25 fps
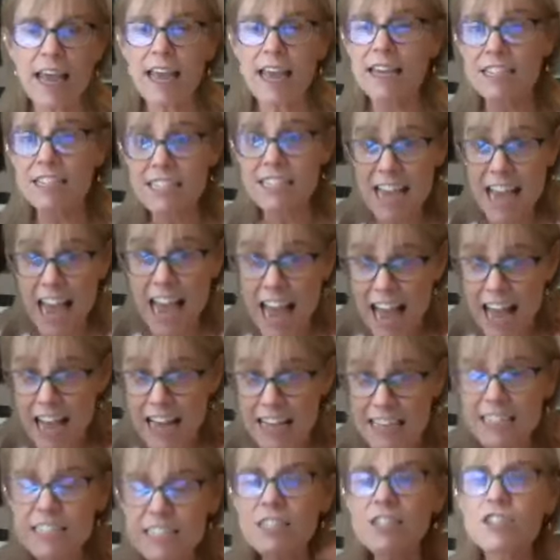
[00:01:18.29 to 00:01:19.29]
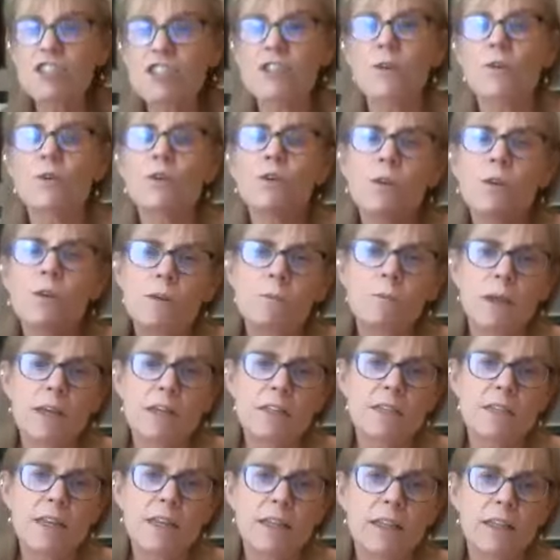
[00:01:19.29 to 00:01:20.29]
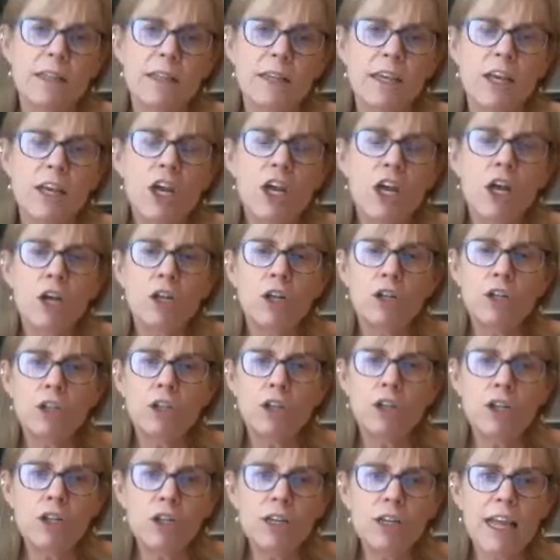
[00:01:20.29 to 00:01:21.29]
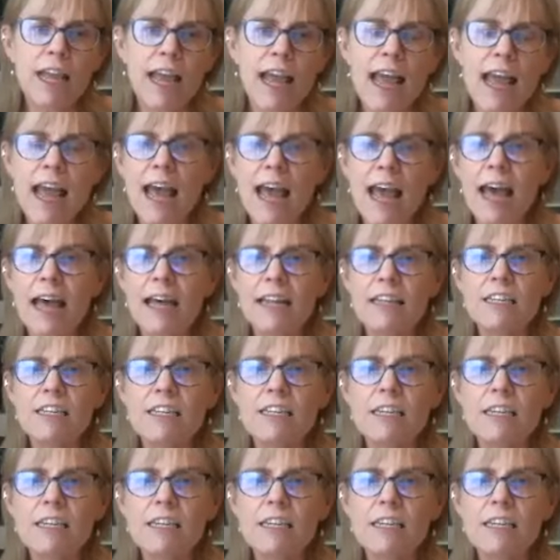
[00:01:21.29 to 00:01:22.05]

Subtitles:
a test so you can basically look at